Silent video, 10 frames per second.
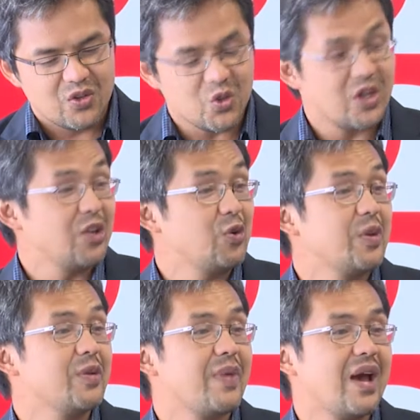talk a little
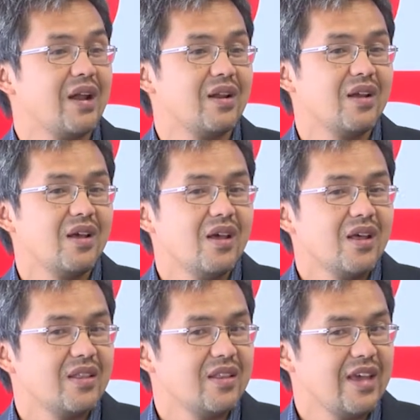bit about
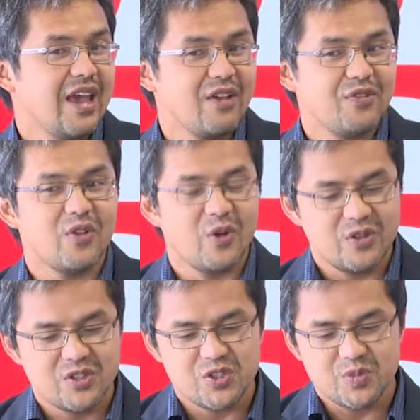the
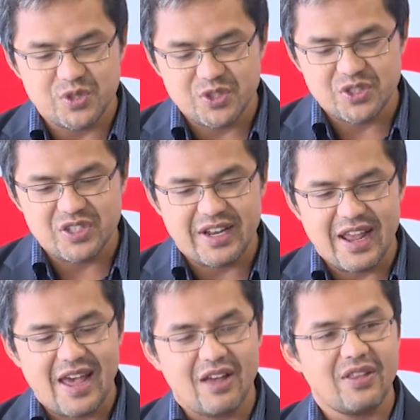airflow distributions and
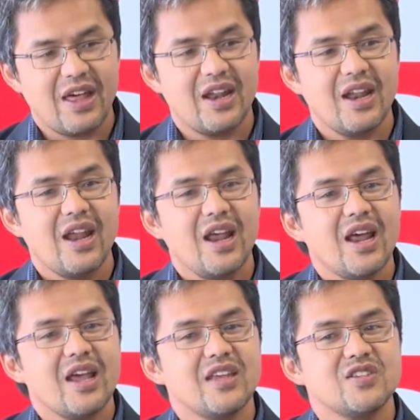how that
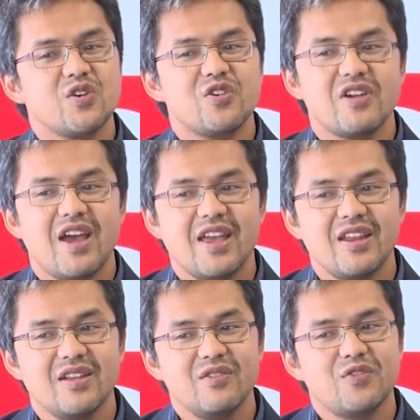is
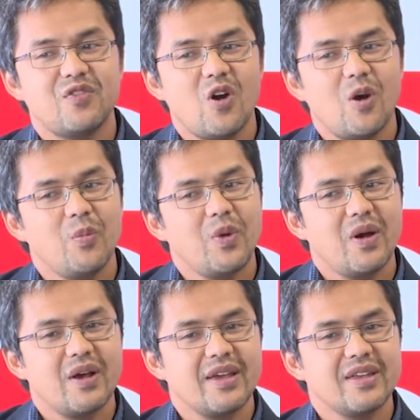created from,
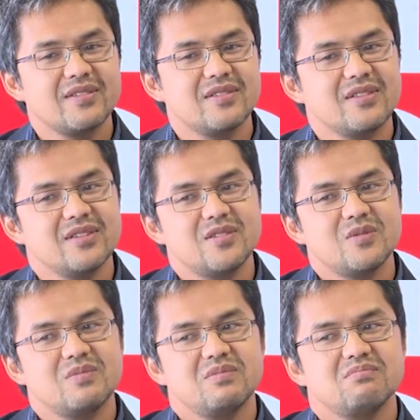I guess, this